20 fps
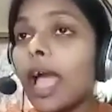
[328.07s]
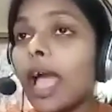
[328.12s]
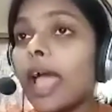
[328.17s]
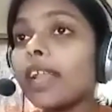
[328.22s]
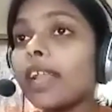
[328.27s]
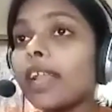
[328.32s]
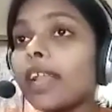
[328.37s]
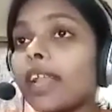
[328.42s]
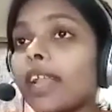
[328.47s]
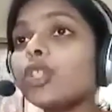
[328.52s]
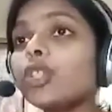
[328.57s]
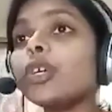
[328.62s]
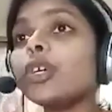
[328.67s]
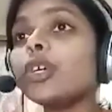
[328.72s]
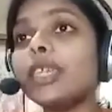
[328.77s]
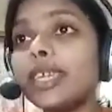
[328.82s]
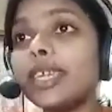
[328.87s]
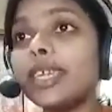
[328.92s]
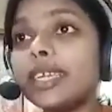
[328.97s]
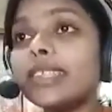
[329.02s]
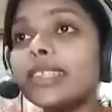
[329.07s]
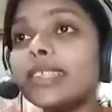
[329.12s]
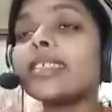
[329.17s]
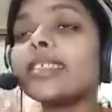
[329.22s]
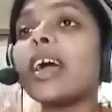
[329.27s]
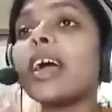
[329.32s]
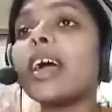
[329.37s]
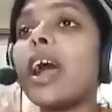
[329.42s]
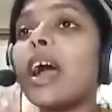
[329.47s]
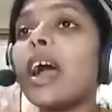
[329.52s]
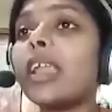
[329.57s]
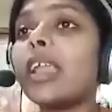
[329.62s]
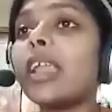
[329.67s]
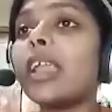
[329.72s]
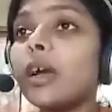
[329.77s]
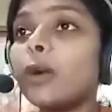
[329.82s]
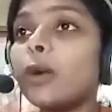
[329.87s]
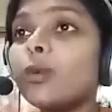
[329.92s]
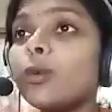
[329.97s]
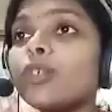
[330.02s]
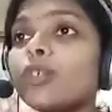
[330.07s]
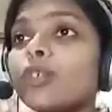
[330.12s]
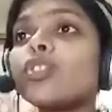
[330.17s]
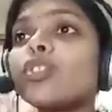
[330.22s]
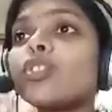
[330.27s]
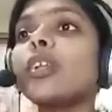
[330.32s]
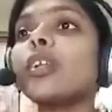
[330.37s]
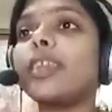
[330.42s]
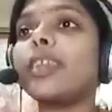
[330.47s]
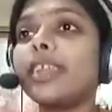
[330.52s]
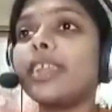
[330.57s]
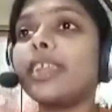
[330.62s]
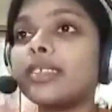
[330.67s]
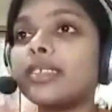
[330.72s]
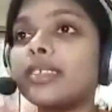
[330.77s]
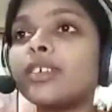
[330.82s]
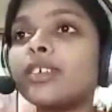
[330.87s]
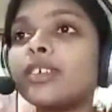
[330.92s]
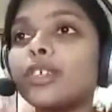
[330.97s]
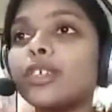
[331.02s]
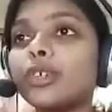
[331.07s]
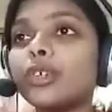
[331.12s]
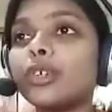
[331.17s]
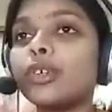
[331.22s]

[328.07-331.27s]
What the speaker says: and the lease allows the lessor